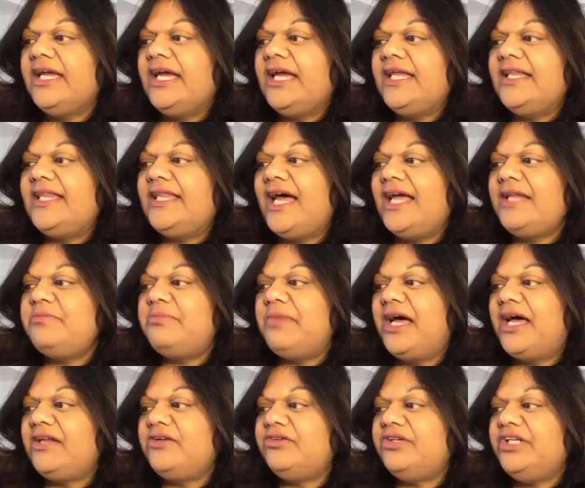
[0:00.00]
That
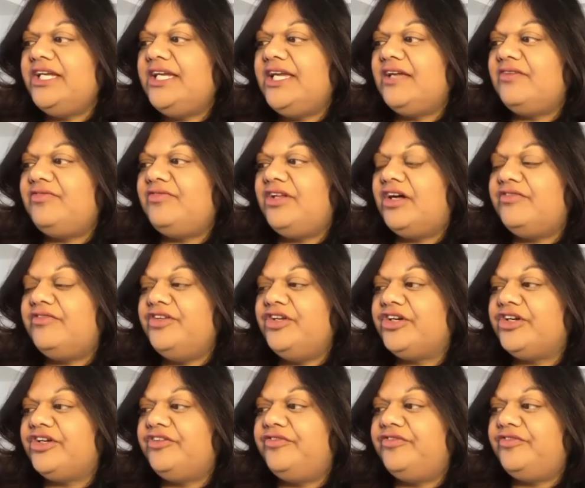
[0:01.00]
man only gave love you
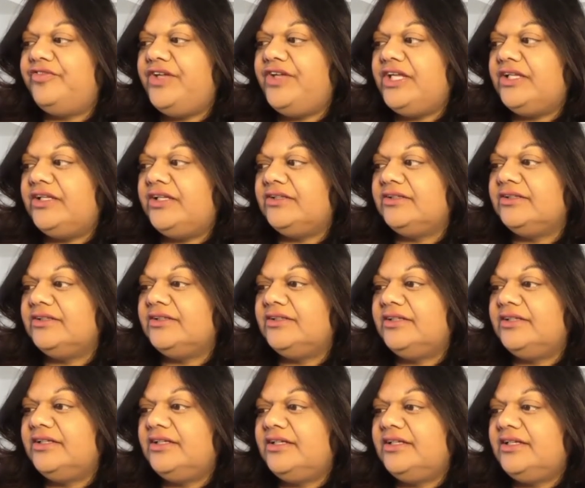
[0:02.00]
could feel.
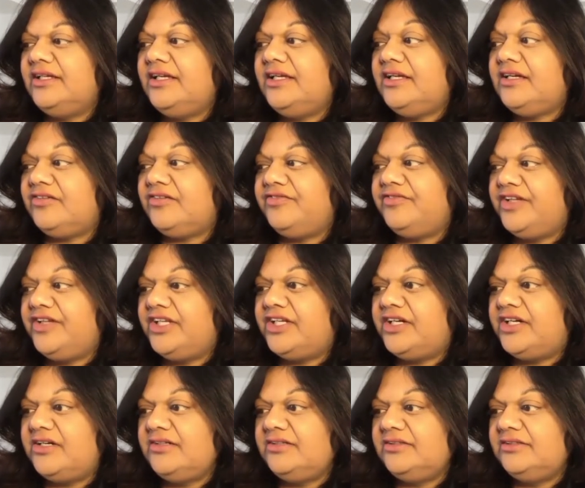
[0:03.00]
He cuff you
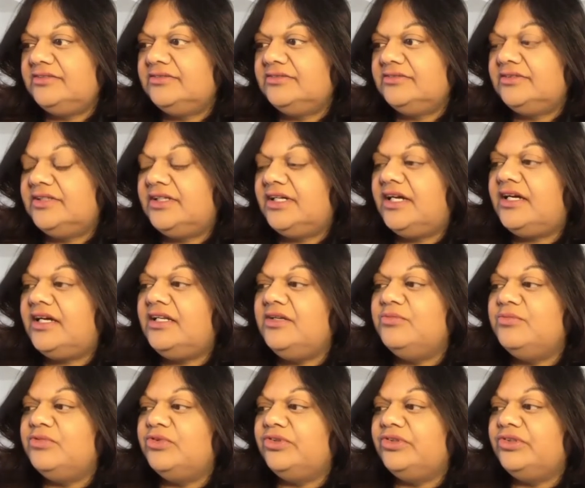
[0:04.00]
down,
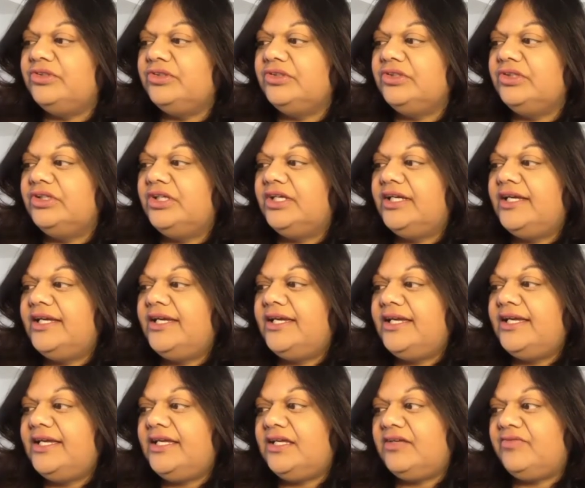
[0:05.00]
honeymoon.
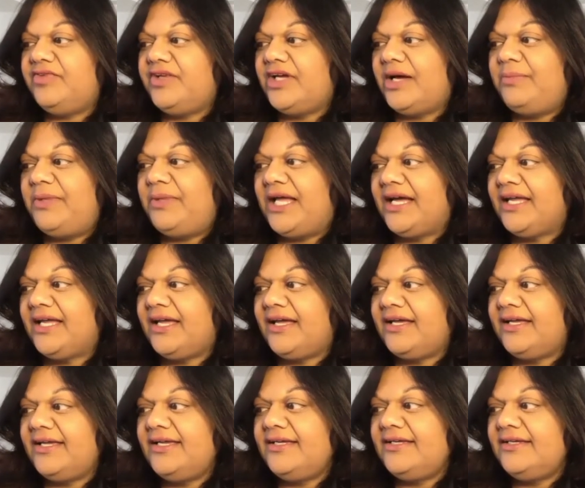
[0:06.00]
He give you a black
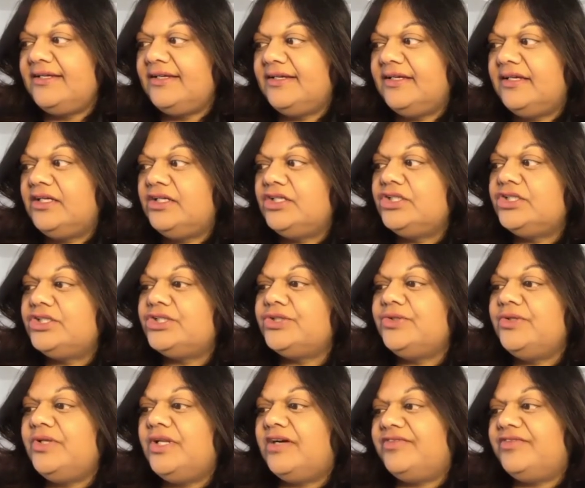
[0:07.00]
eye, true
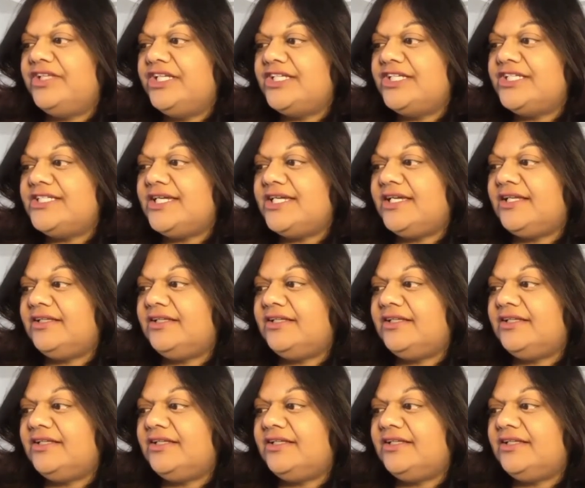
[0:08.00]
love in your tail.